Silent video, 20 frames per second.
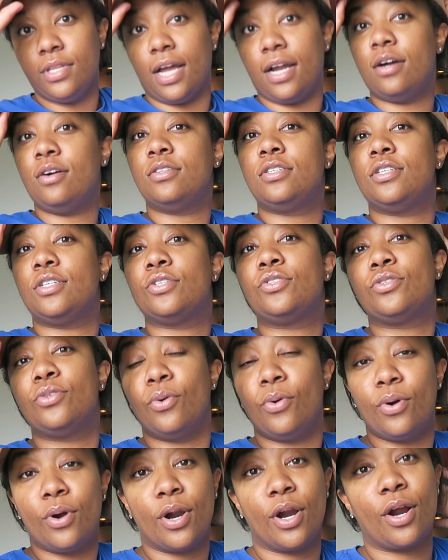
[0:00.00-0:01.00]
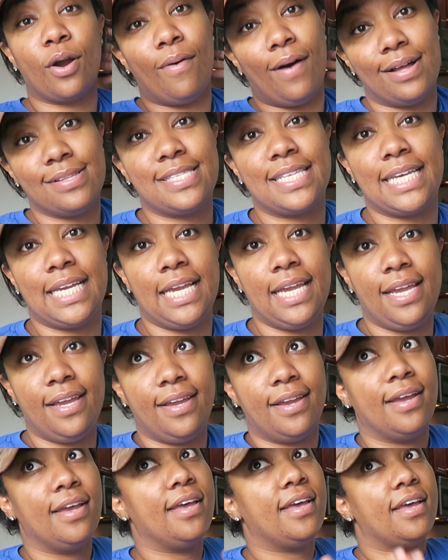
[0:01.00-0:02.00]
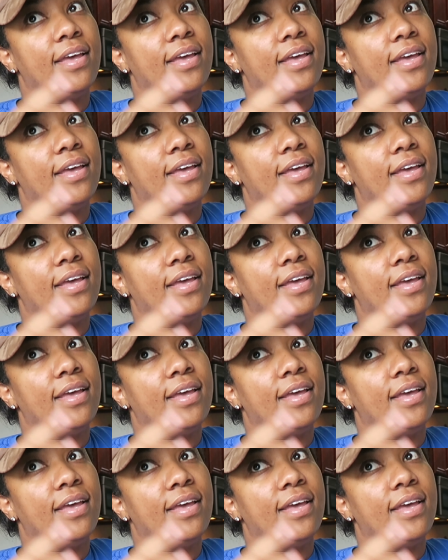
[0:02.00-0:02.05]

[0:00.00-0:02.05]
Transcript: like go to the store, go out to eat.